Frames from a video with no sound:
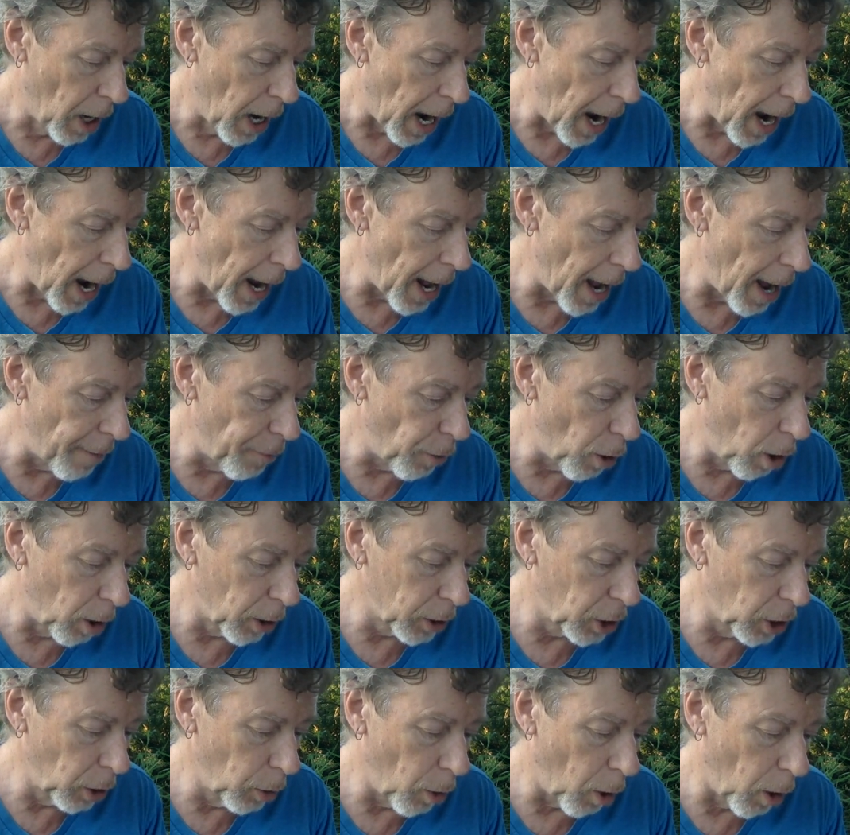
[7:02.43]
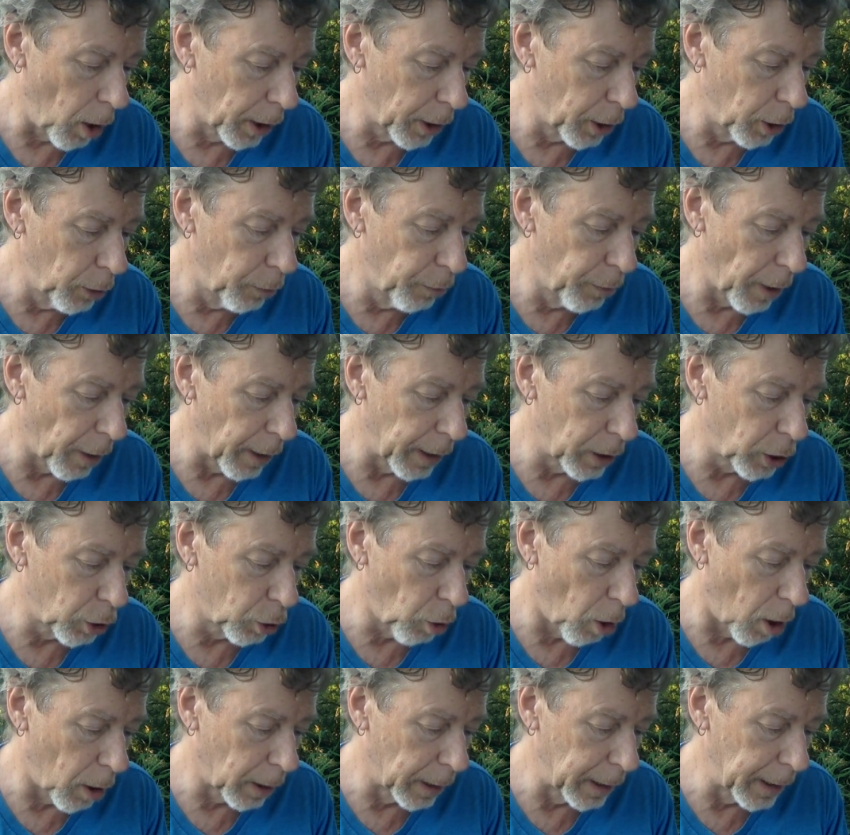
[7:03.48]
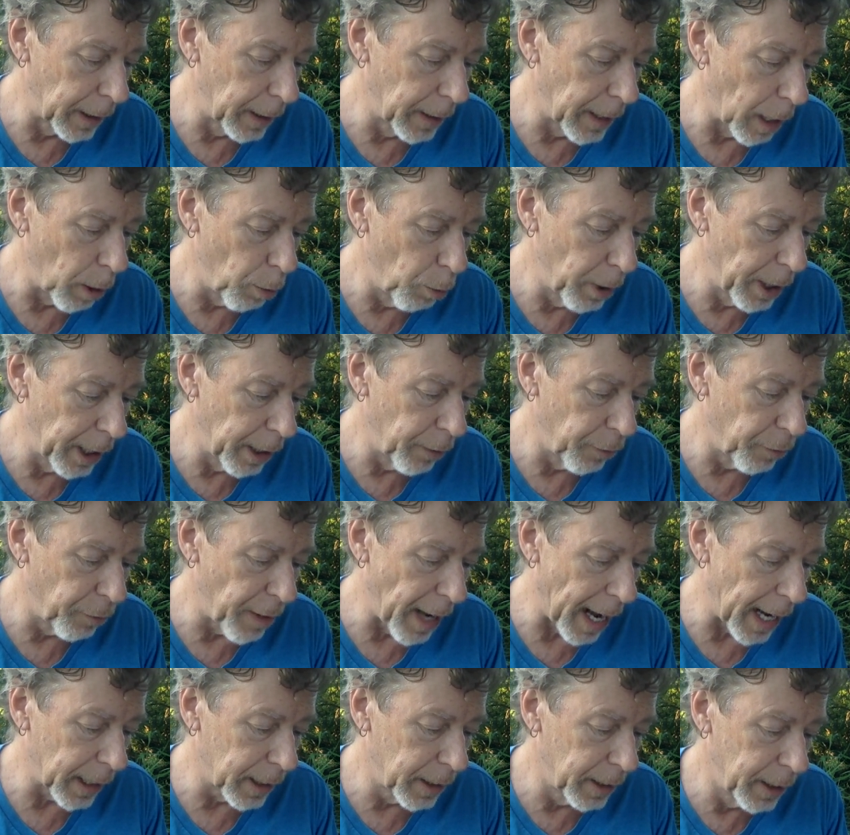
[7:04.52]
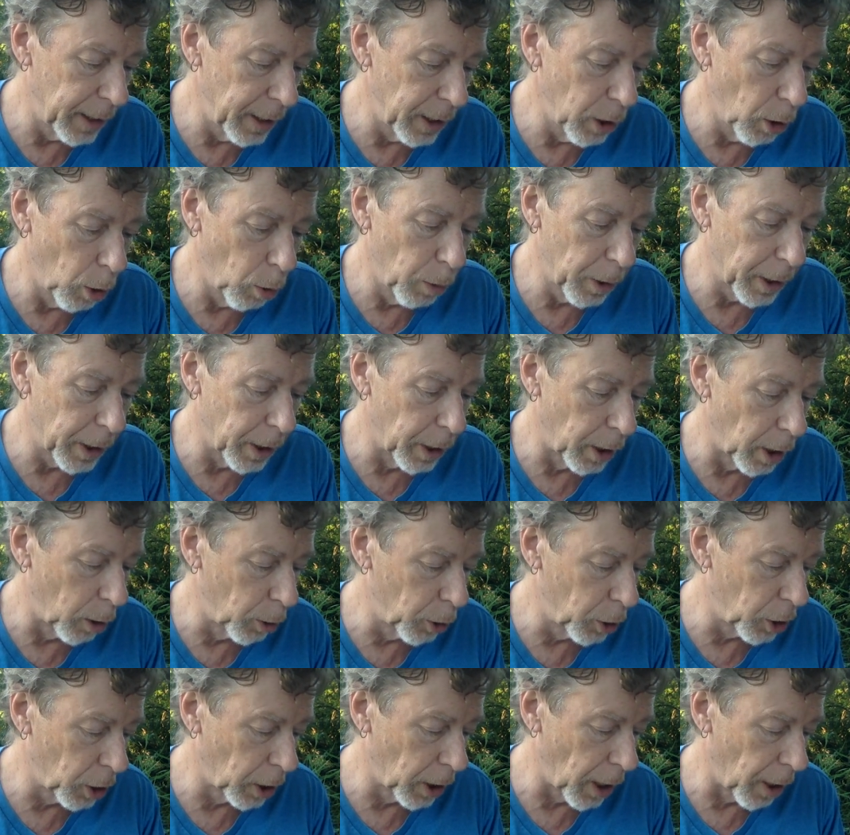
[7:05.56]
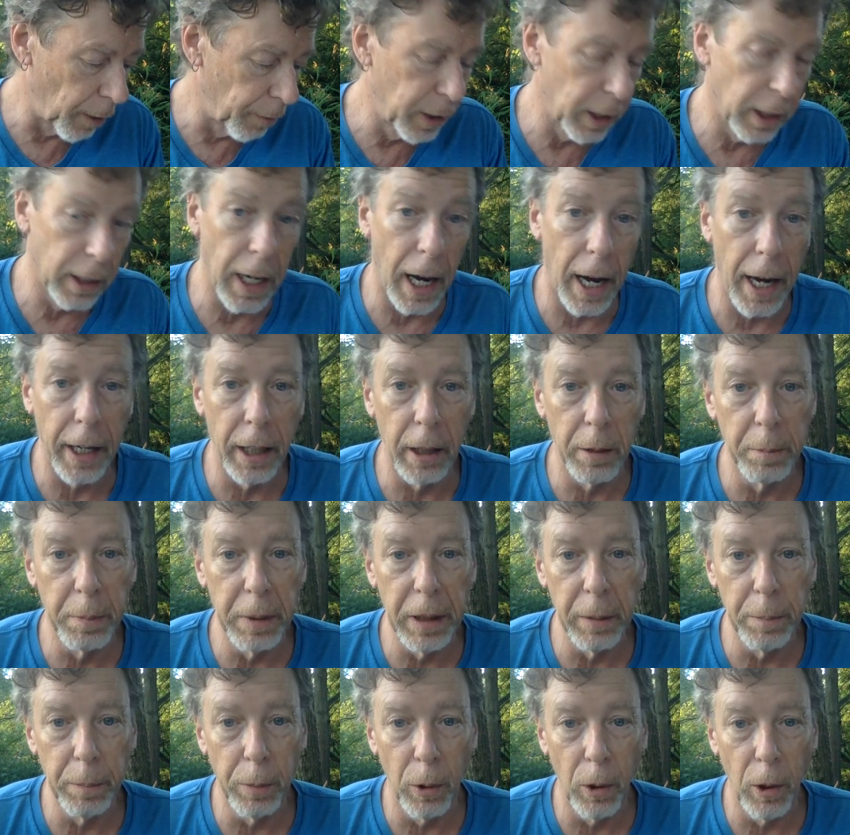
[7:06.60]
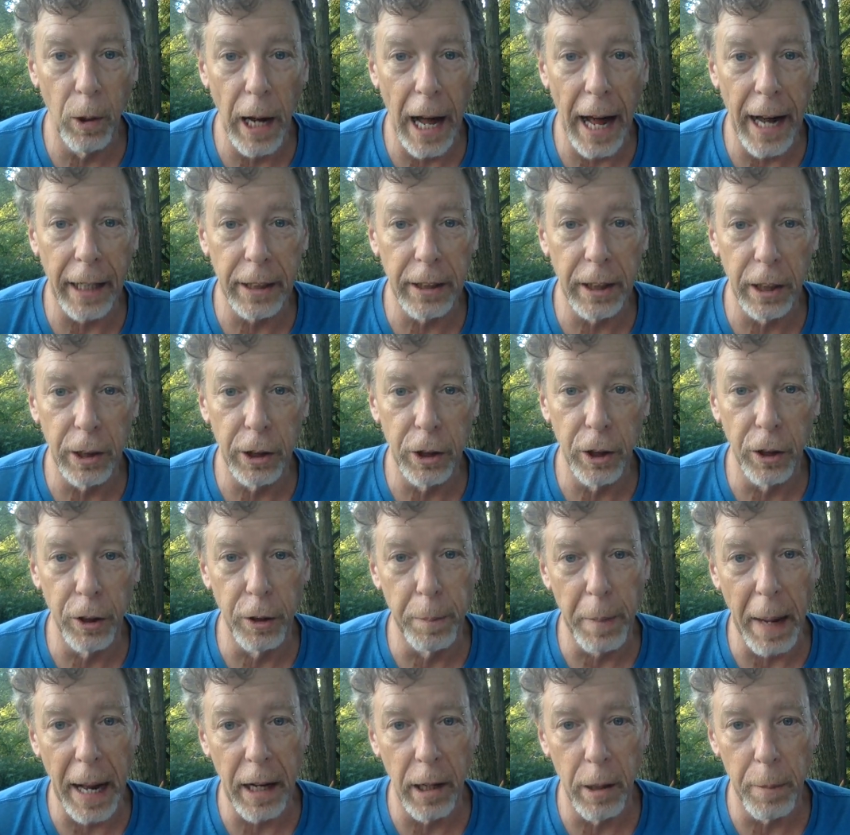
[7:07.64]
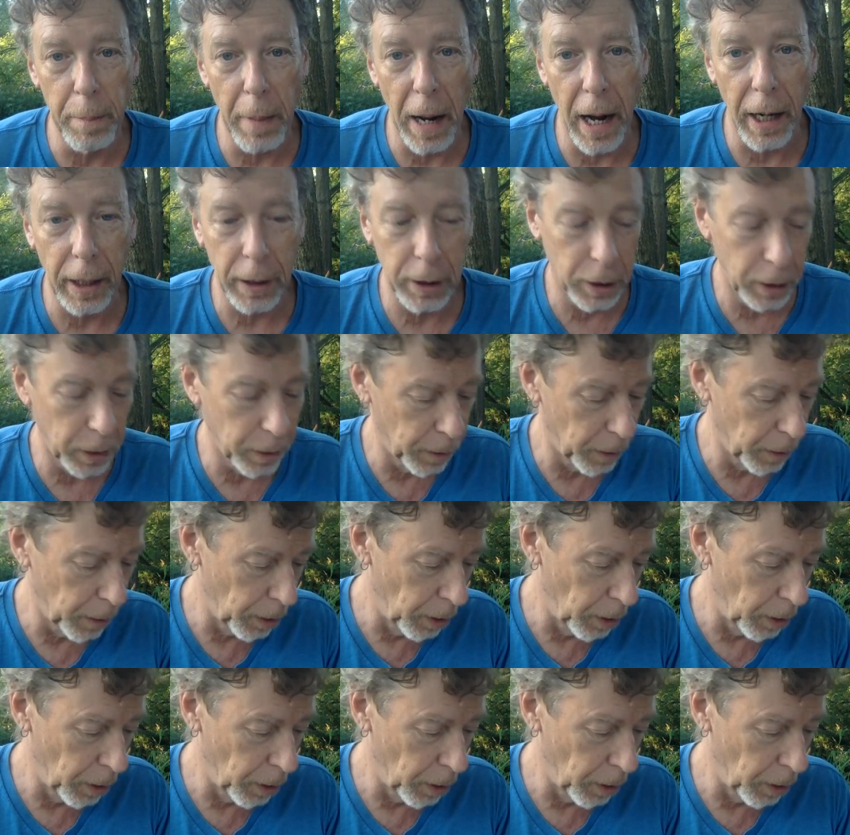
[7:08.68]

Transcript: I have also argued very strongly that we, in fact, deal with the notion of denying people access to the ballot box.